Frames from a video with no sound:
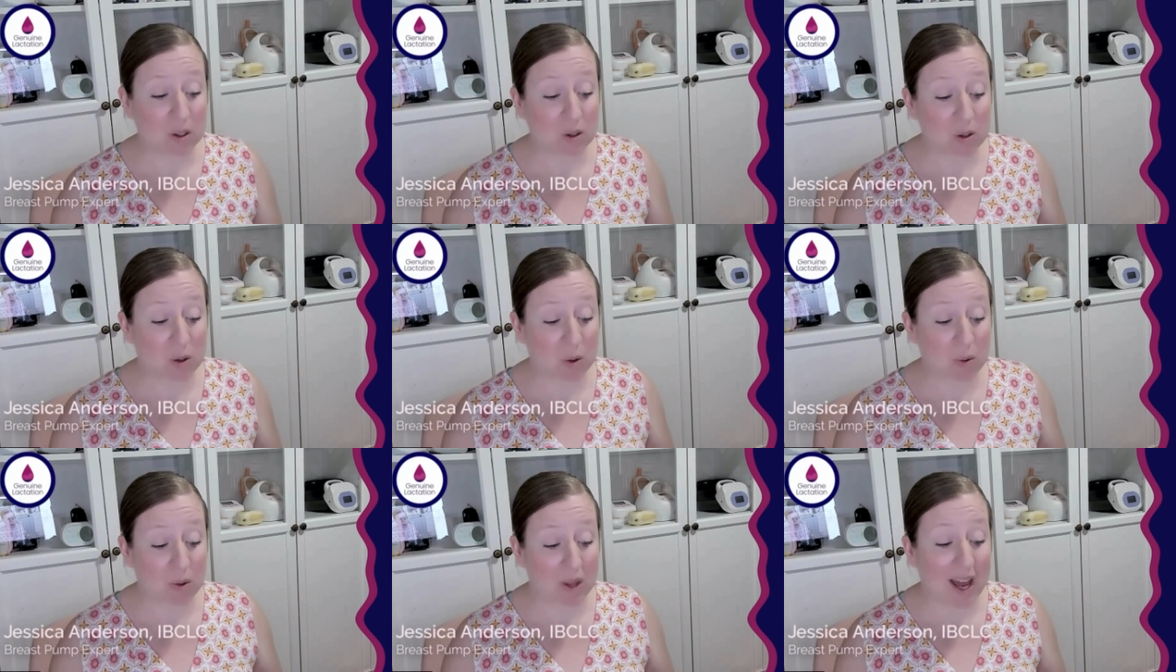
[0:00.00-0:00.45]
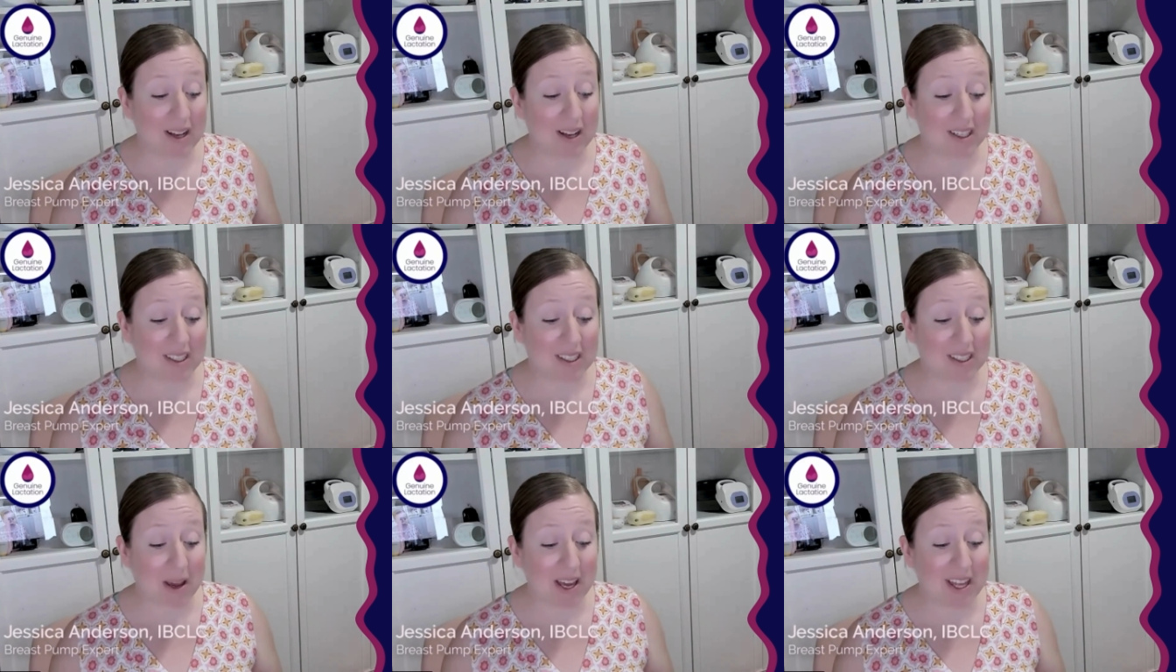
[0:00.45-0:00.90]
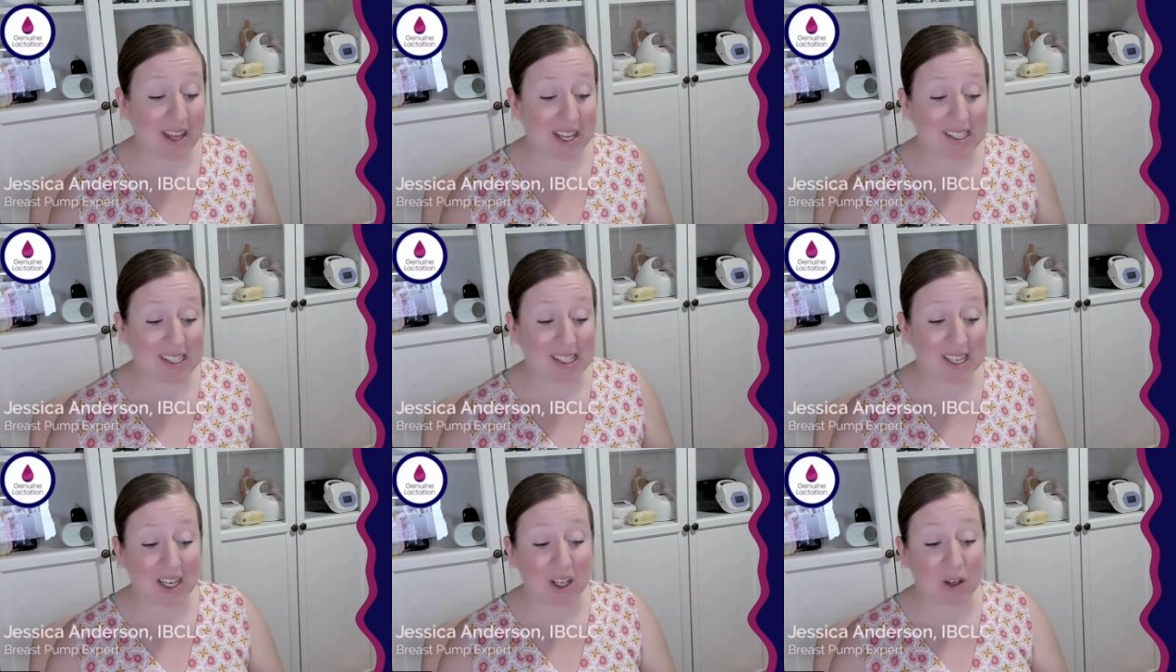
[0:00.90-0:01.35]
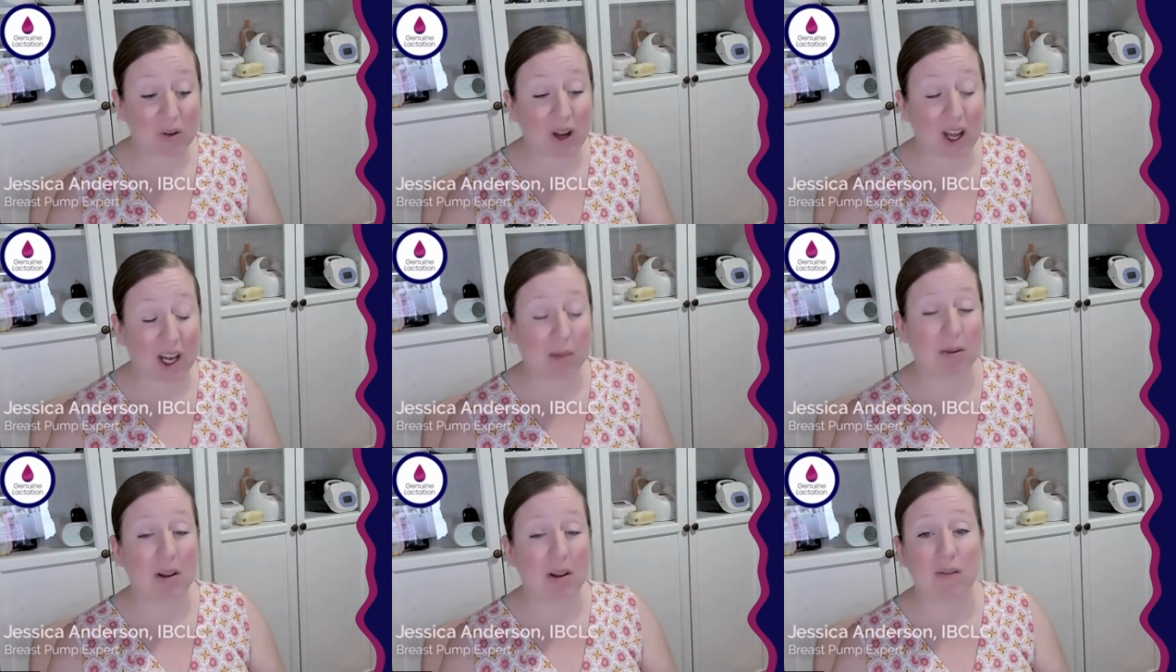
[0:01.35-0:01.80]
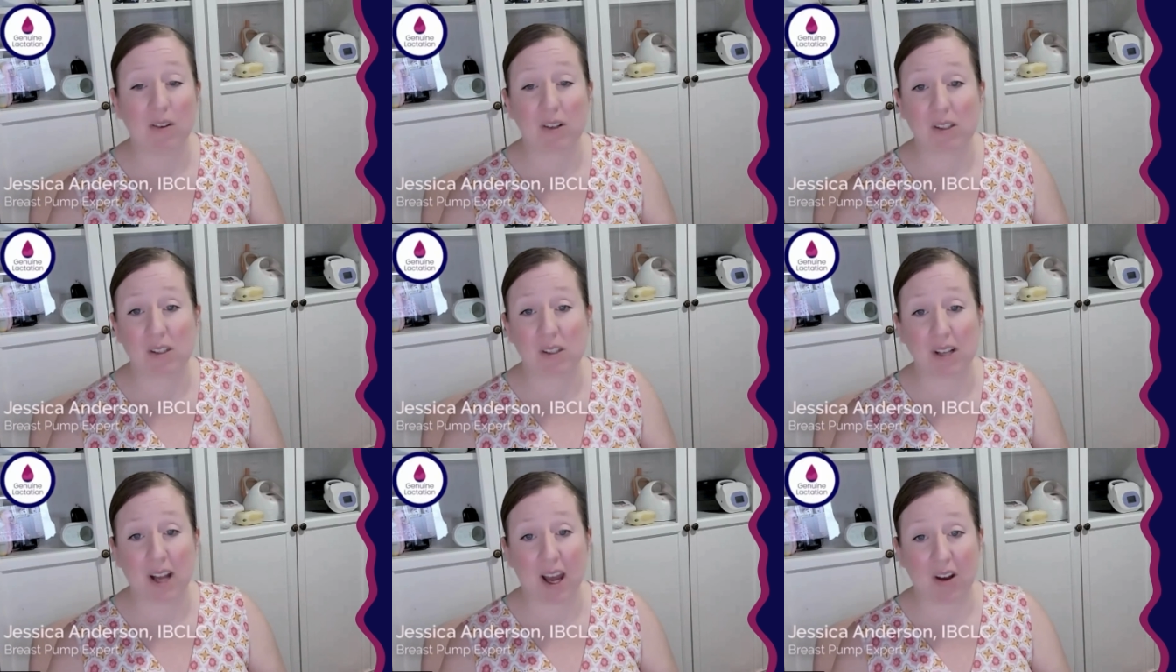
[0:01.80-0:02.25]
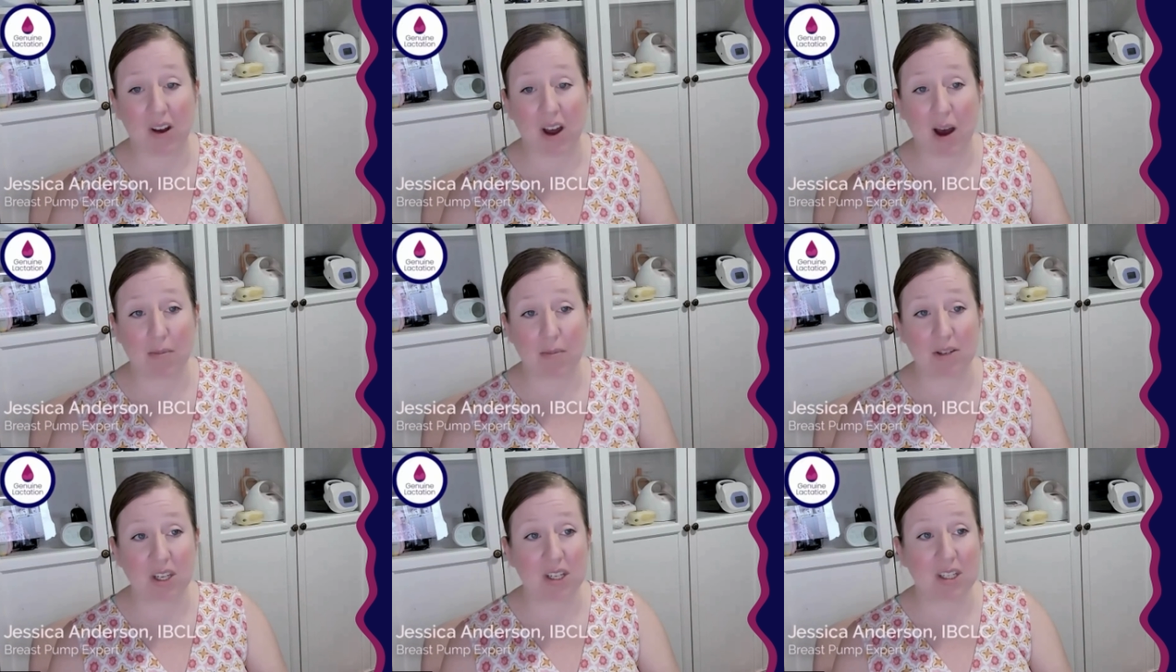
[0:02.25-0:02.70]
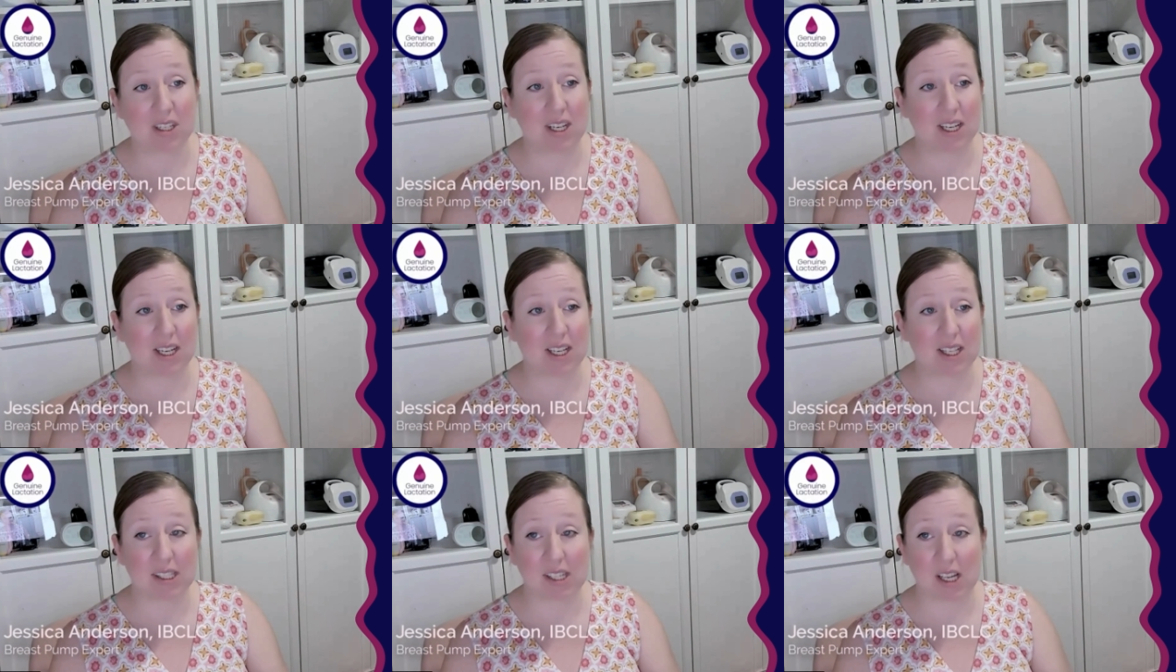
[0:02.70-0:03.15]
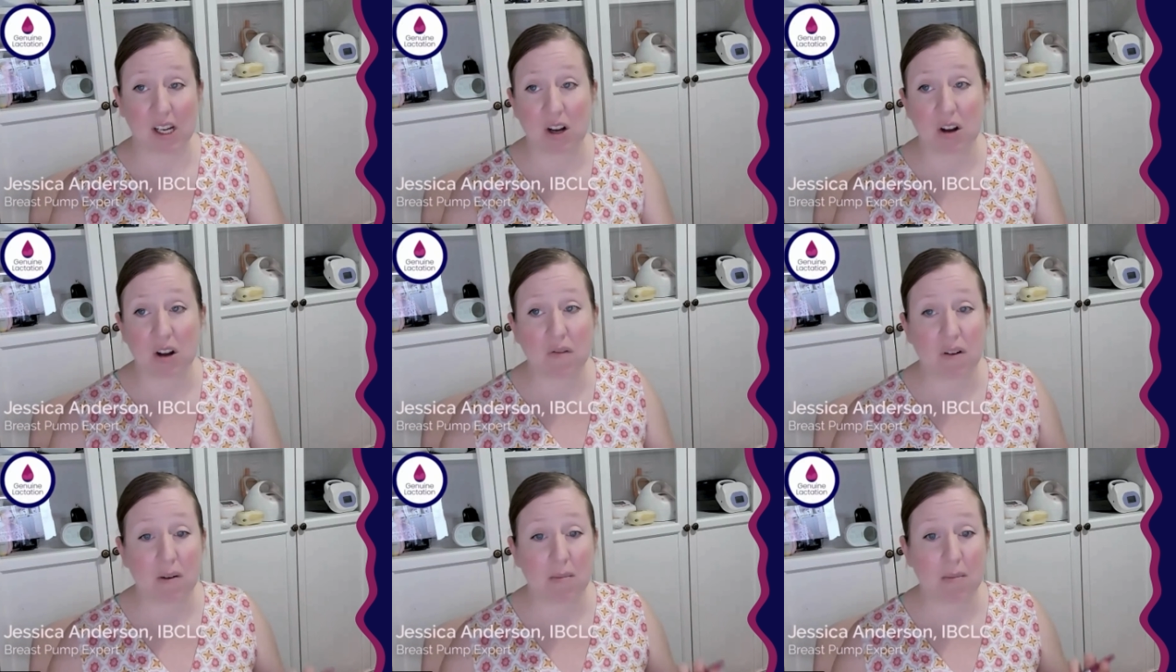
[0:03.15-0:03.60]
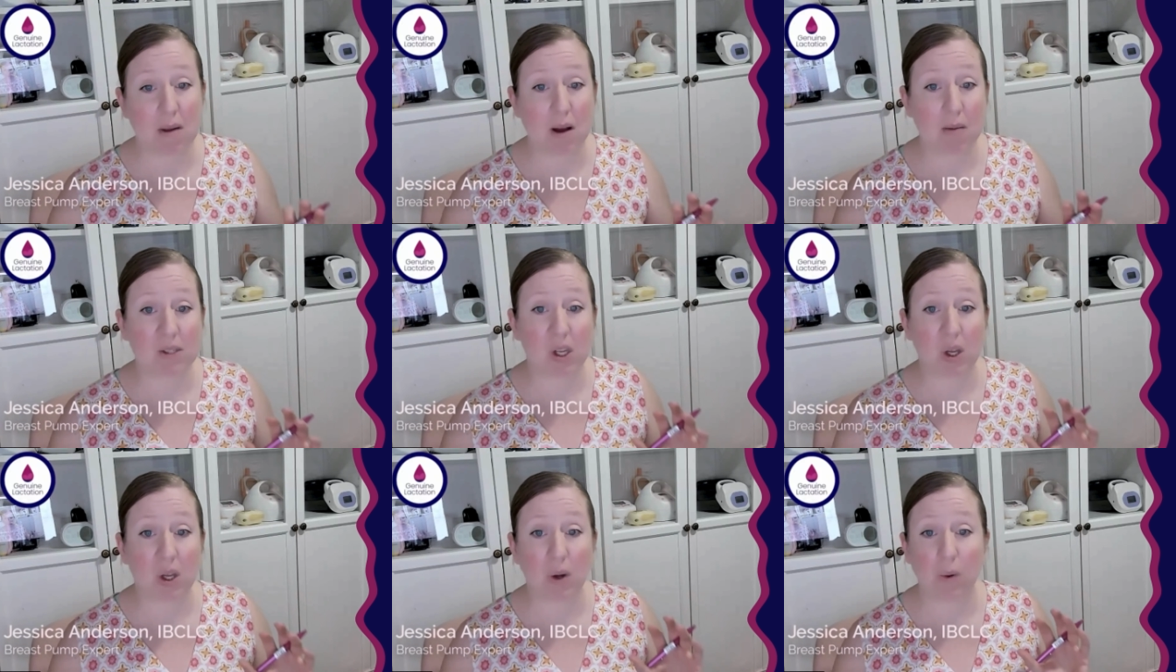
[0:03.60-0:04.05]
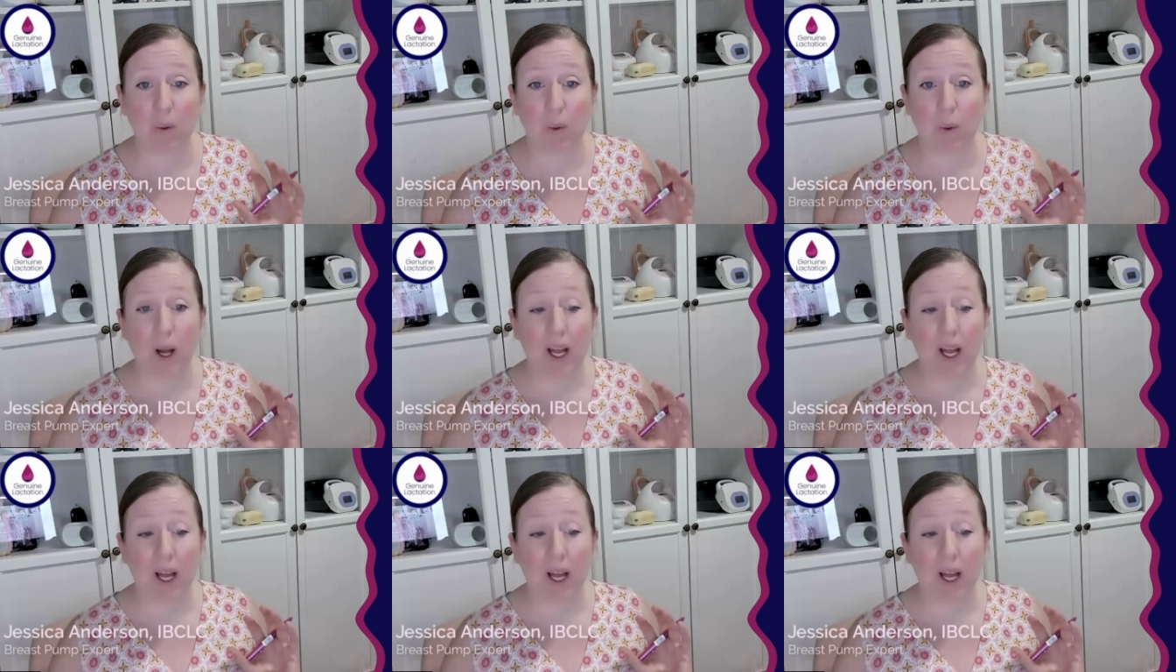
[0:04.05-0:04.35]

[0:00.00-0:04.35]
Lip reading: So that does make this an incredibly versatile option to consider for moms who